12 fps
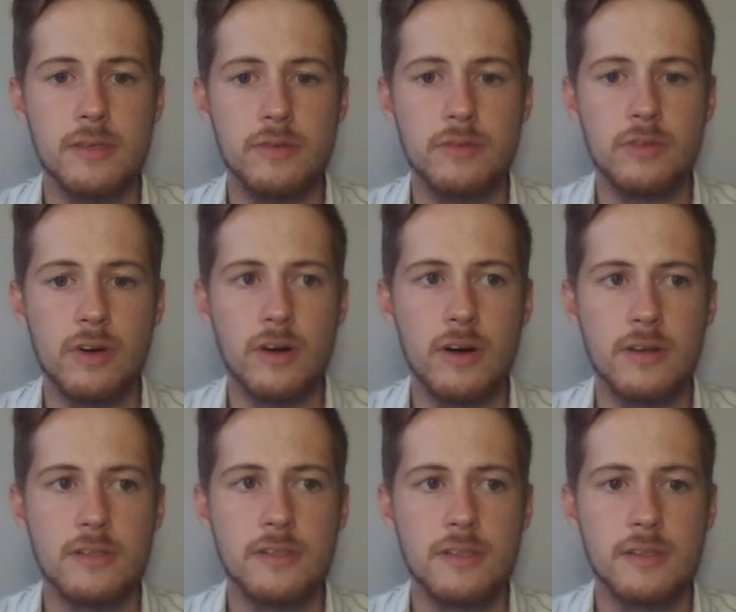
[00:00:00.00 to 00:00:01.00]
we've got
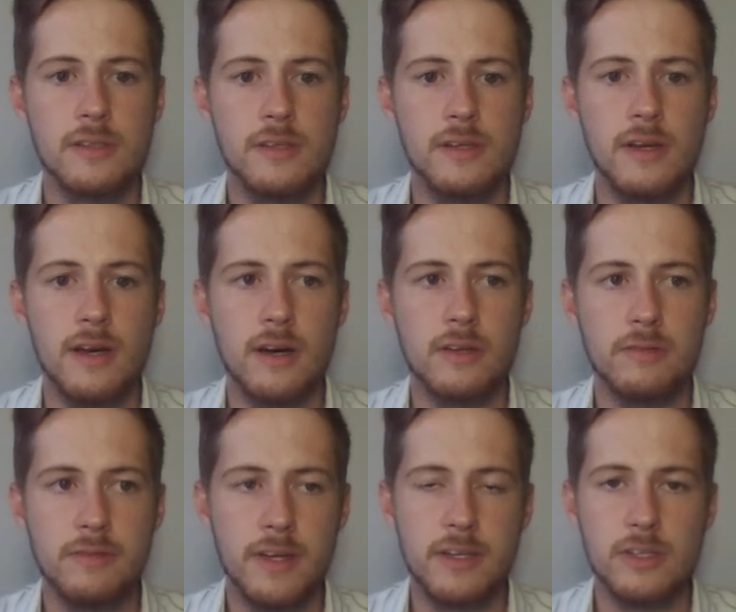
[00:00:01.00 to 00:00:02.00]
our
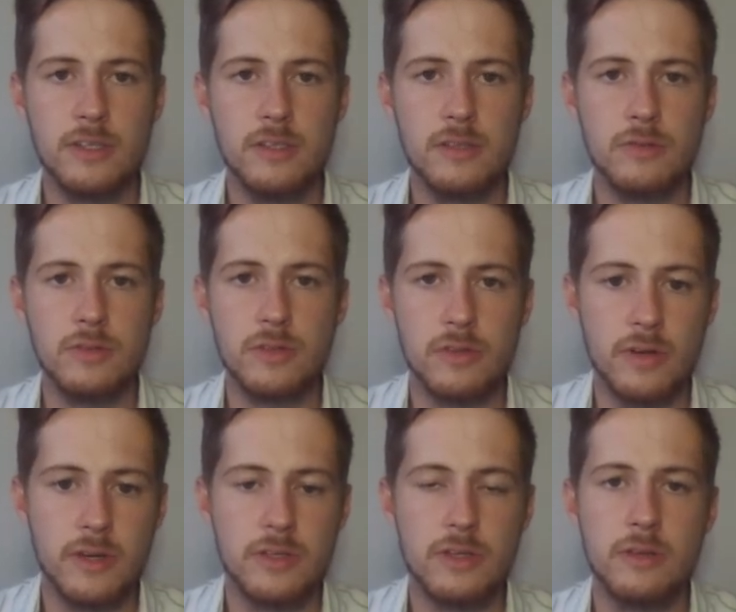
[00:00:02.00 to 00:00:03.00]
deflections, which are
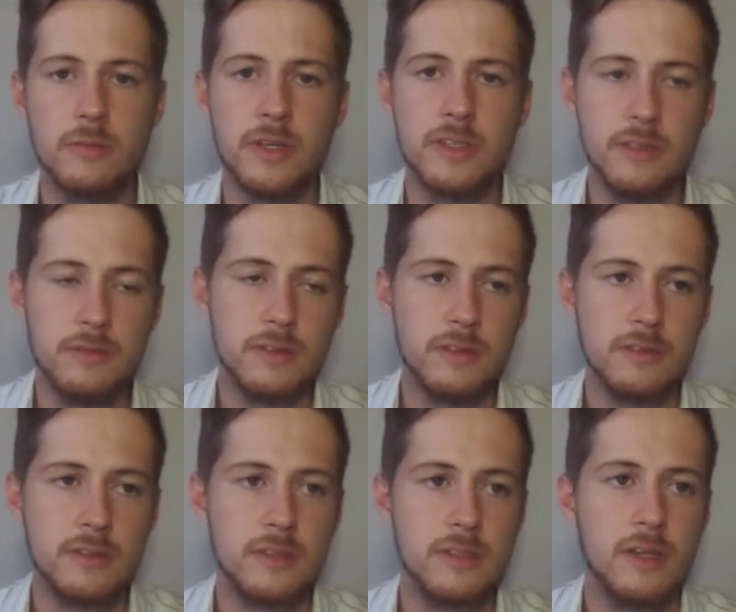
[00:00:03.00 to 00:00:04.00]
already shown by
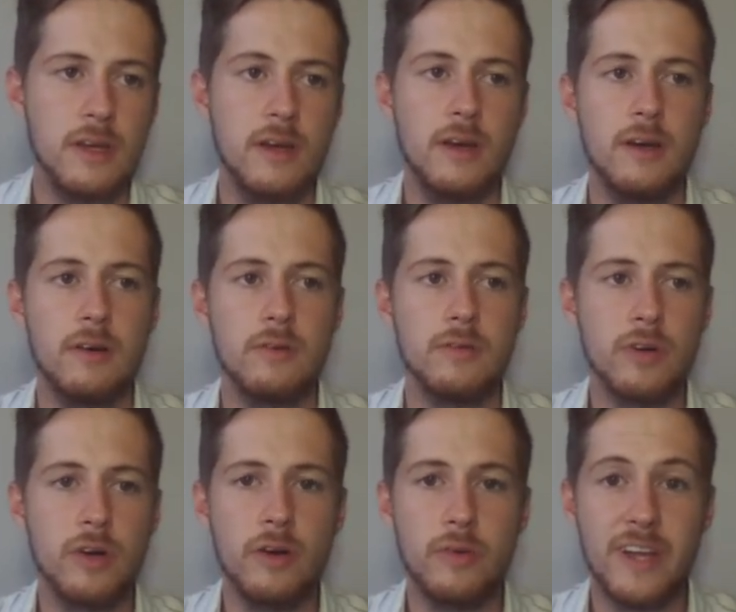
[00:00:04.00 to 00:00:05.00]
default. we've
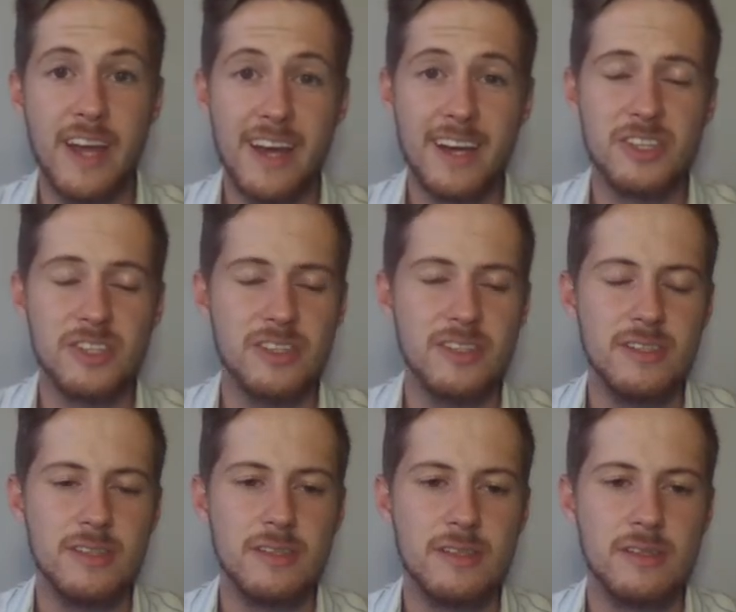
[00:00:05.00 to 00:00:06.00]
got our
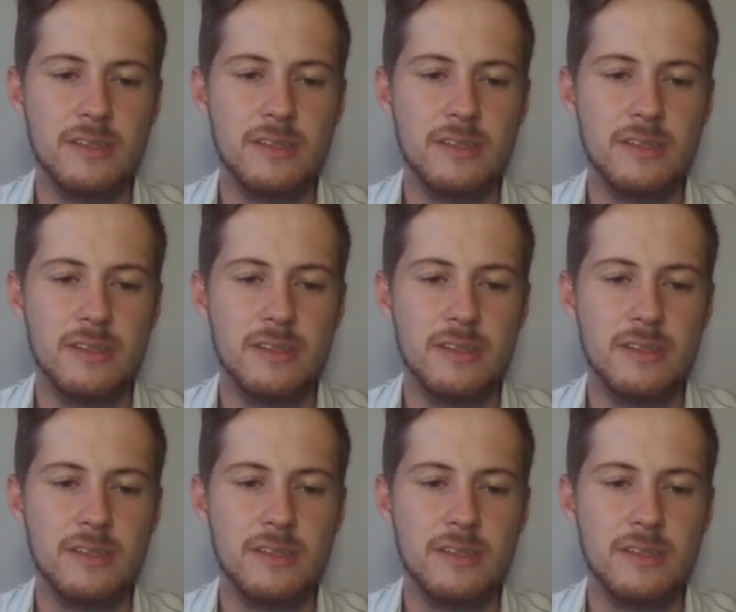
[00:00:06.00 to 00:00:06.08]
reactions,